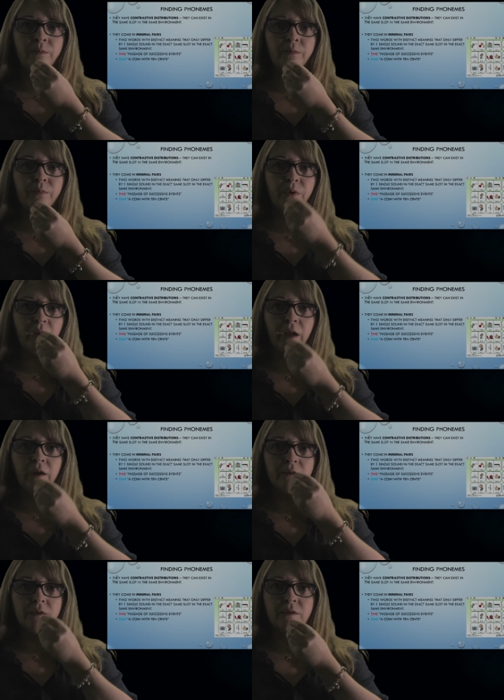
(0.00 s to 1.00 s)

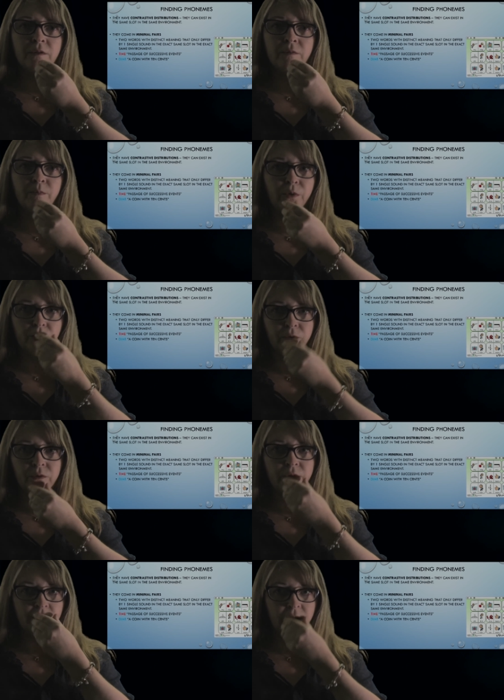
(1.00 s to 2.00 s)
Pronounced,
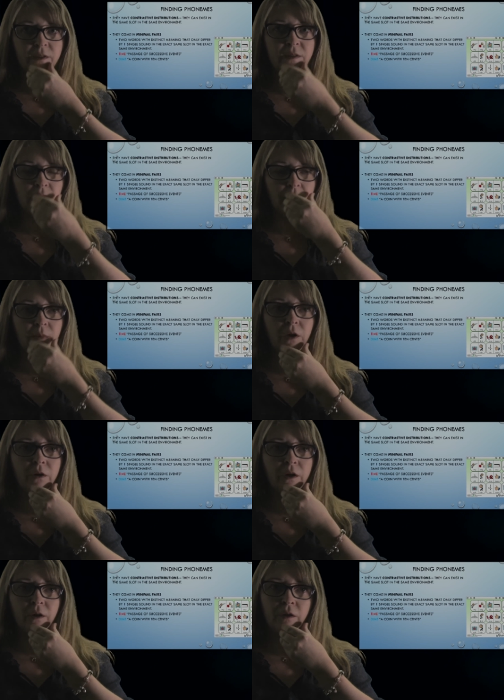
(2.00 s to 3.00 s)
produced in the same
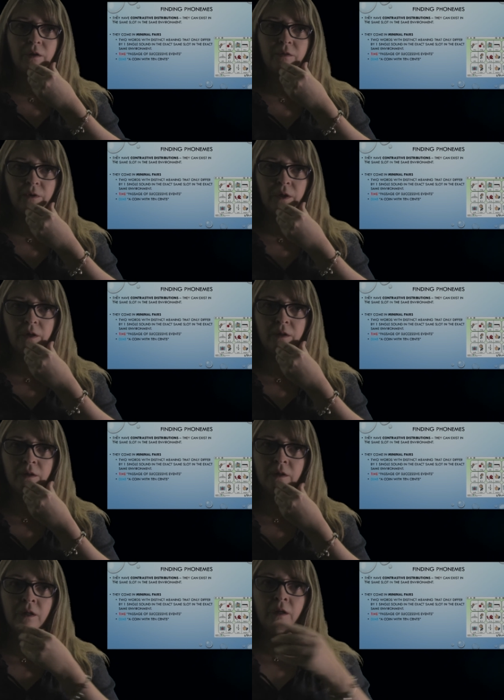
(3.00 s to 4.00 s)
area, right?
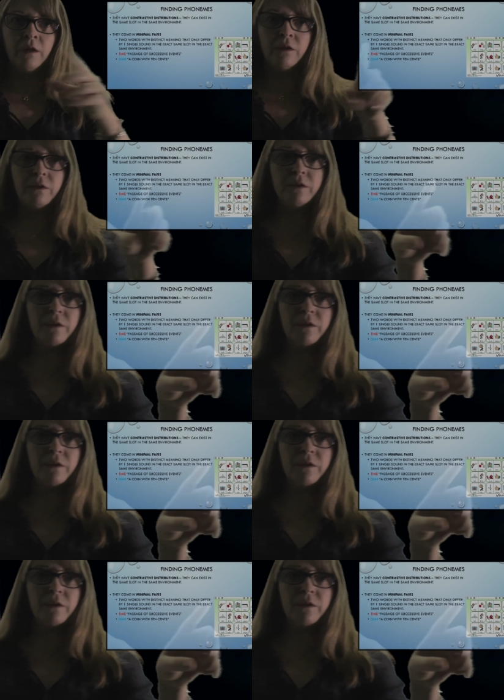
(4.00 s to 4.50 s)
There's